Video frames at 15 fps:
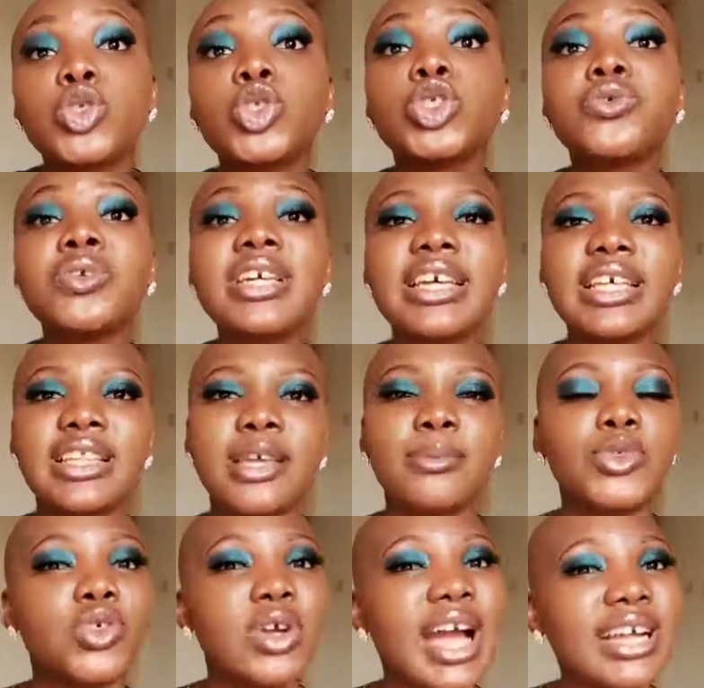trigger
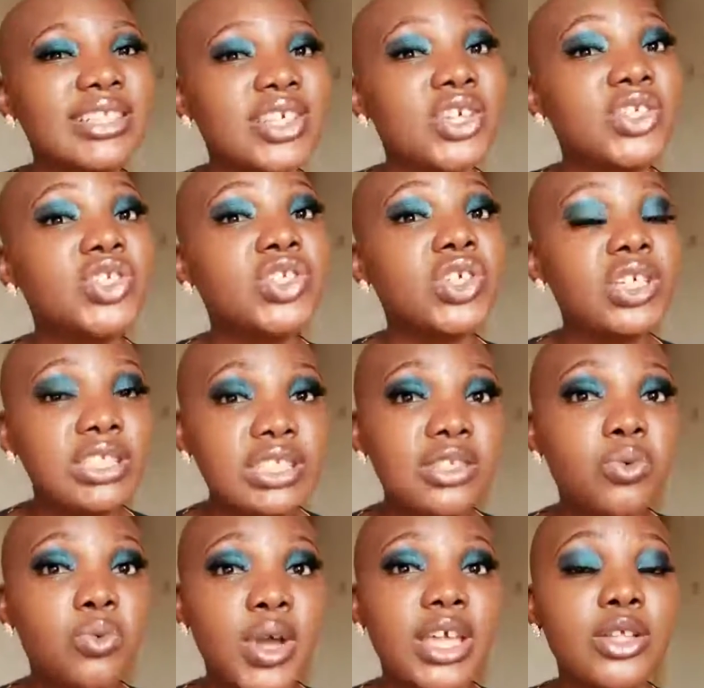them to act a
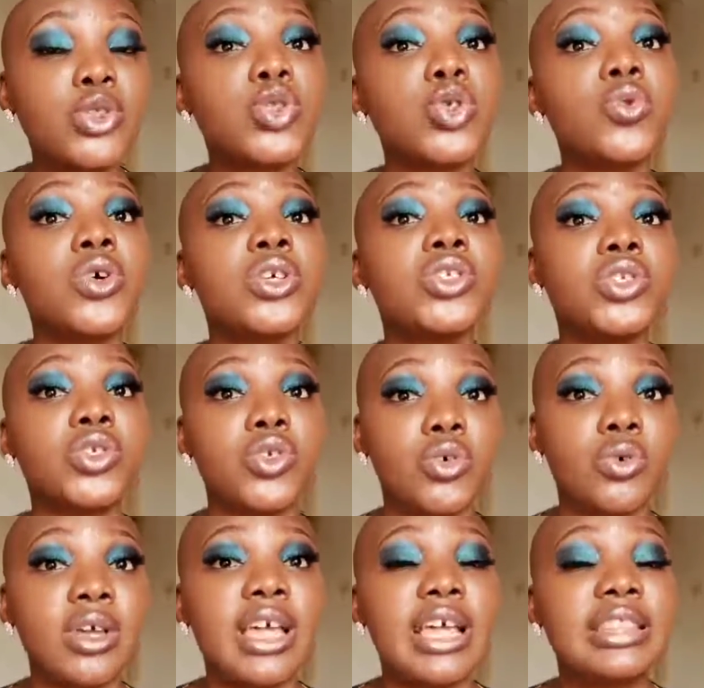certain way towards
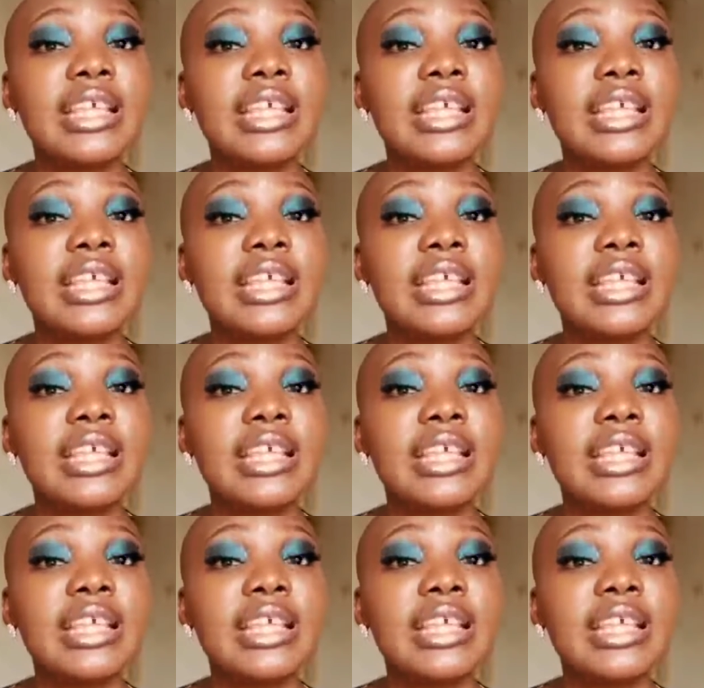you